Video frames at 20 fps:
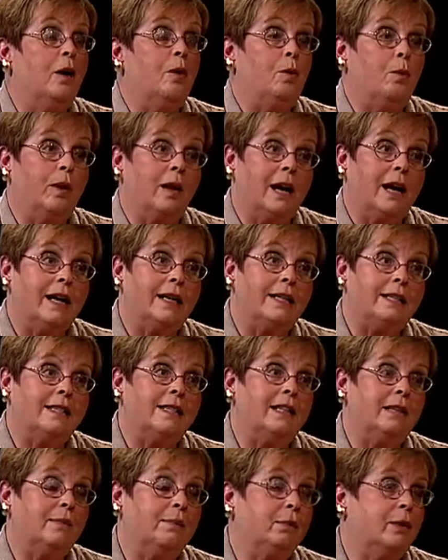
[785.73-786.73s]
When I
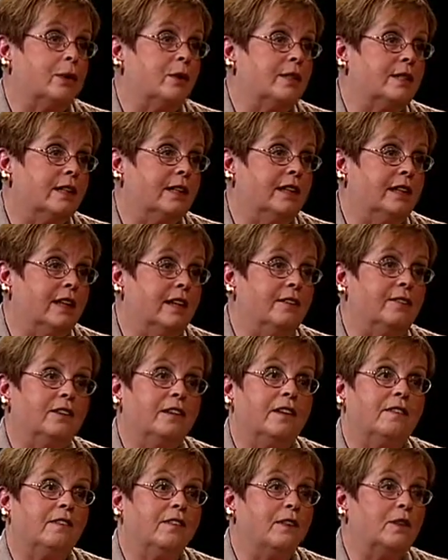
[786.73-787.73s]
see a person, even
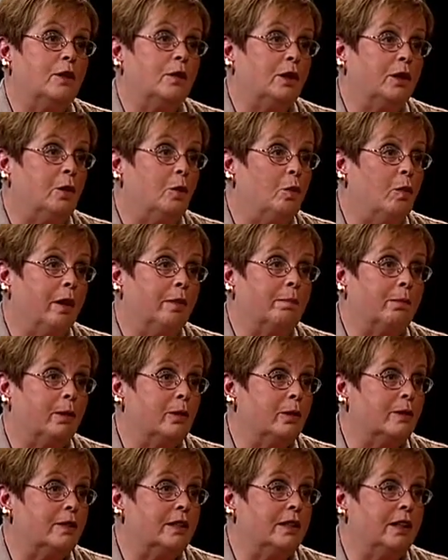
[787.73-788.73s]
if it's only one
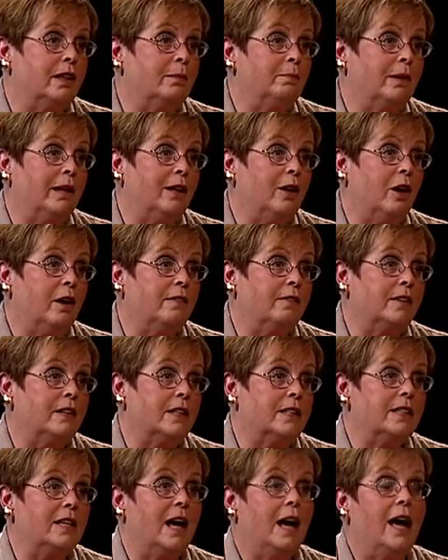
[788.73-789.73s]
person in my
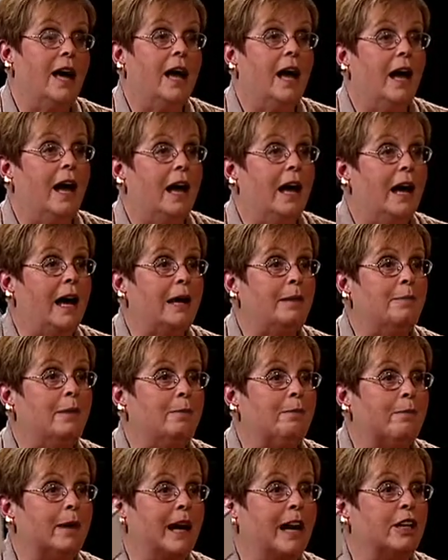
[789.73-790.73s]
office, I am
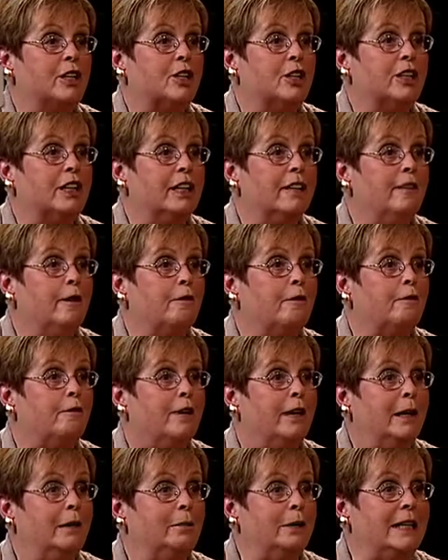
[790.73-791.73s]
imagining their
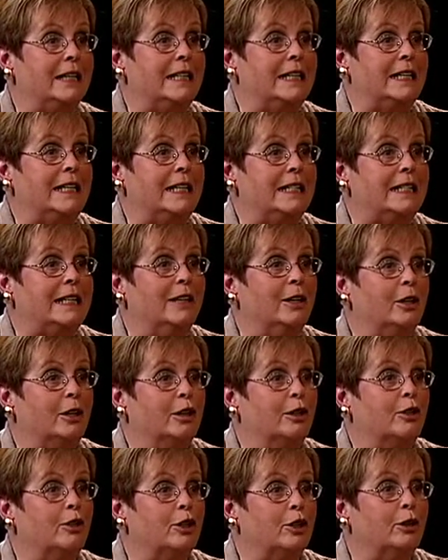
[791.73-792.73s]
family dancing on
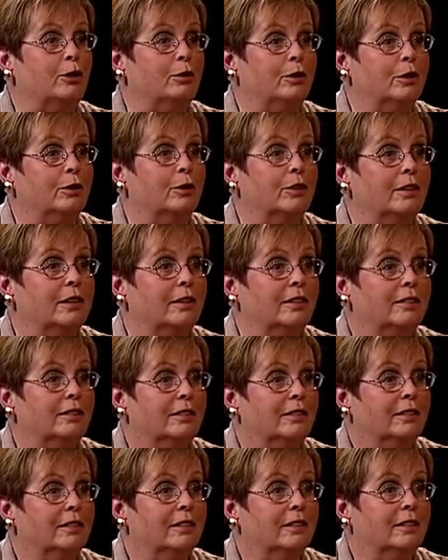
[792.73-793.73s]
their shoulders
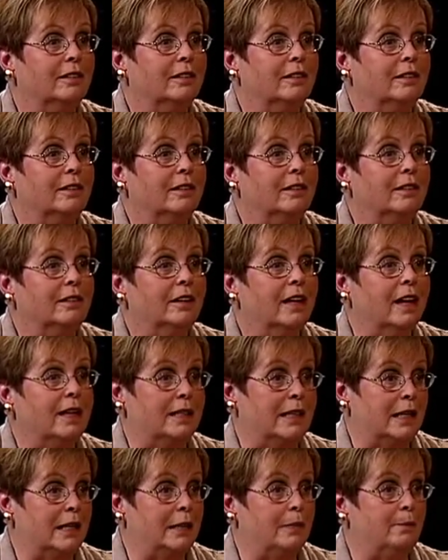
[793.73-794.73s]

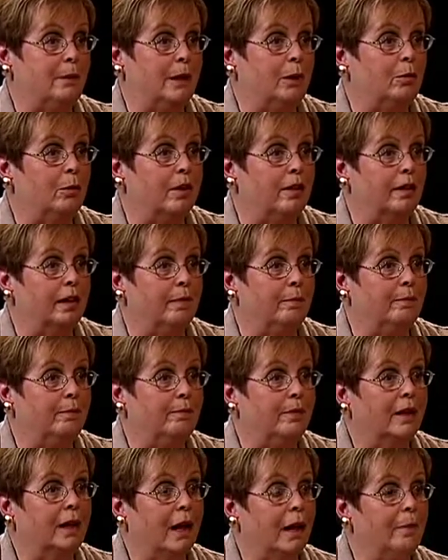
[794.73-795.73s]
as I speak with them.
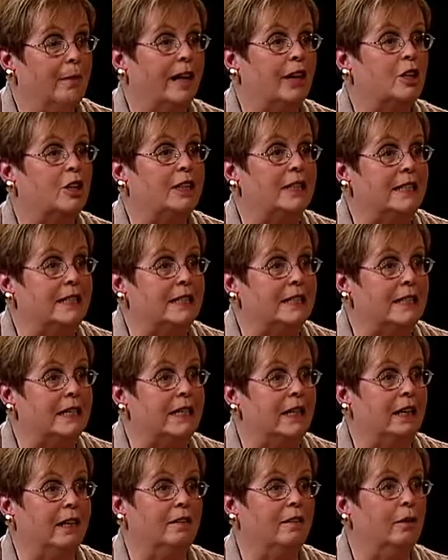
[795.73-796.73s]
I'm actually
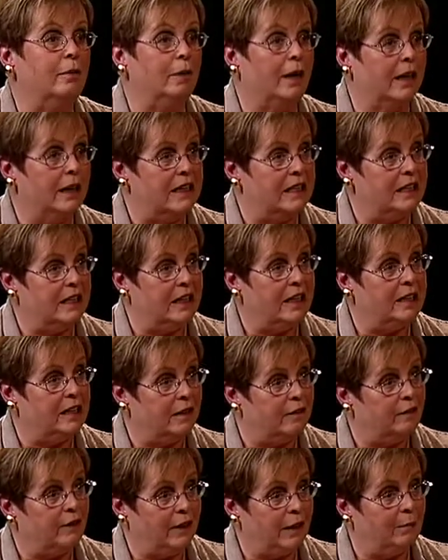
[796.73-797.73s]
seeing the
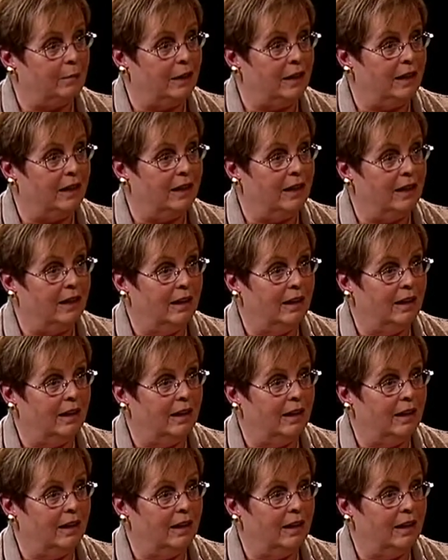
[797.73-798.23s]
extended family.